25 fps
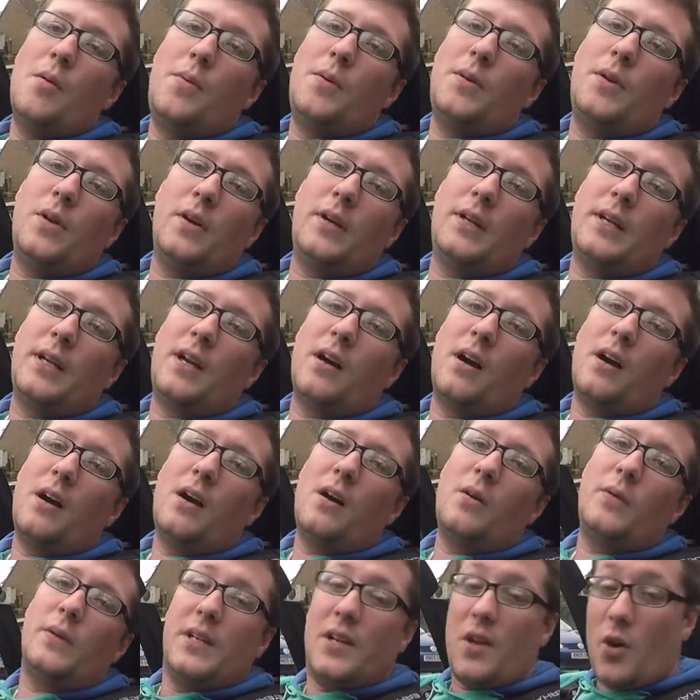not in a
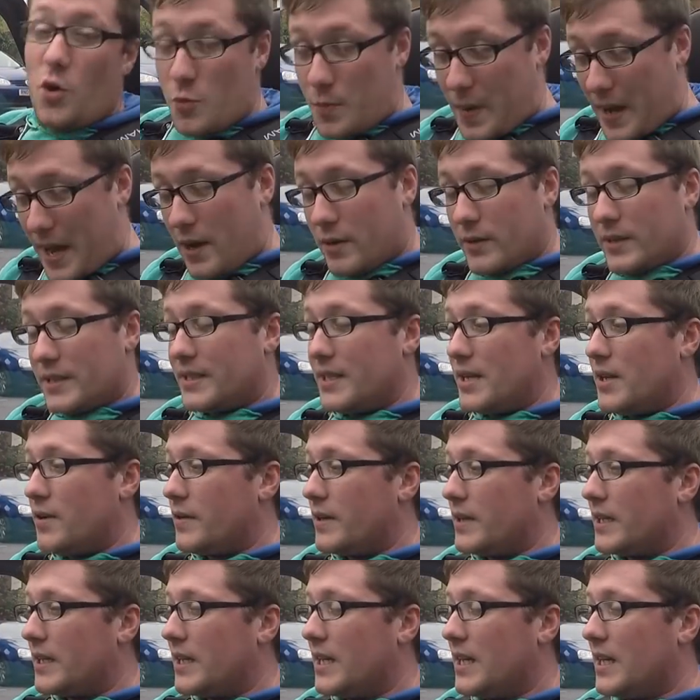car with no power
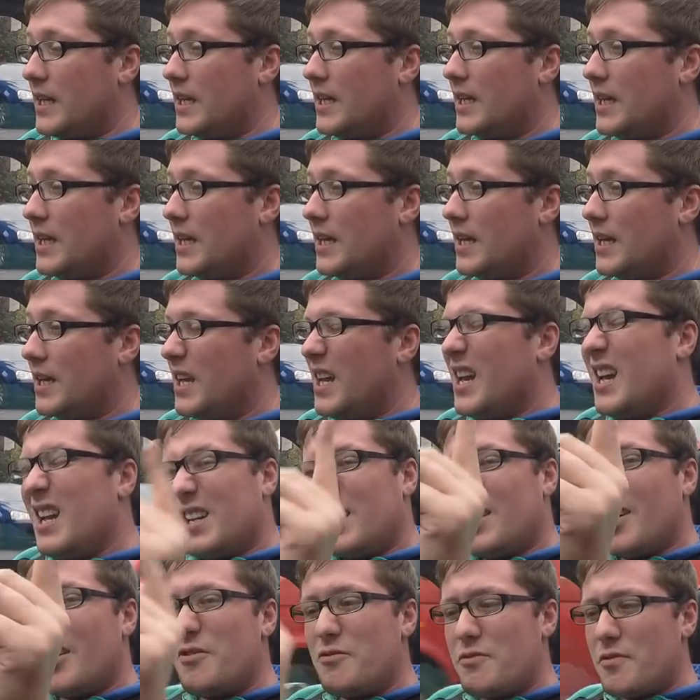steering,
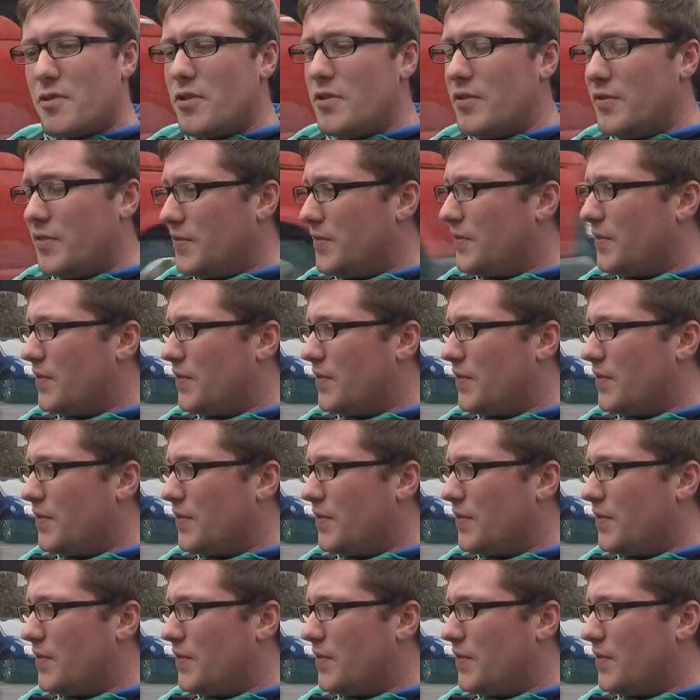no roof.